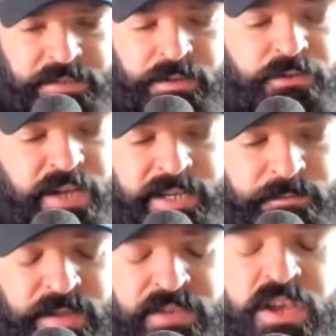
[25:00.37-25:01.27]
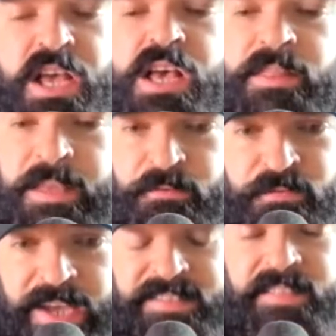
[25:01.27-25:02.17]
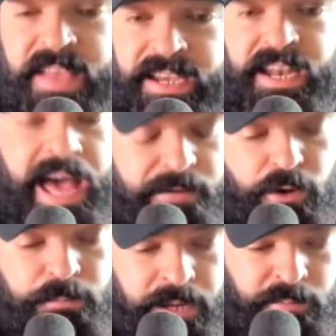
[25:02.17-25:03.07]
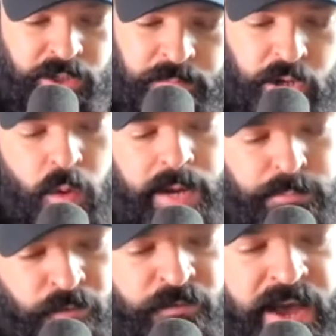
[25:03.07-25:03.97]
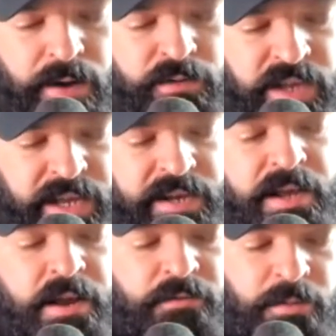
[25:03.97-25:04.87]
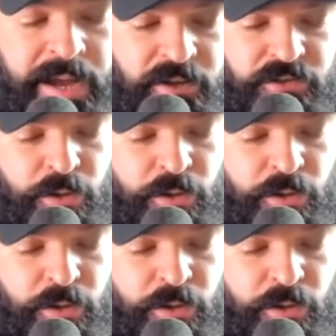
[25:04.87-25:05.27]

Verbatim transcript: even those kind of things. The effect that that can have on people can be quite profound. And for Michael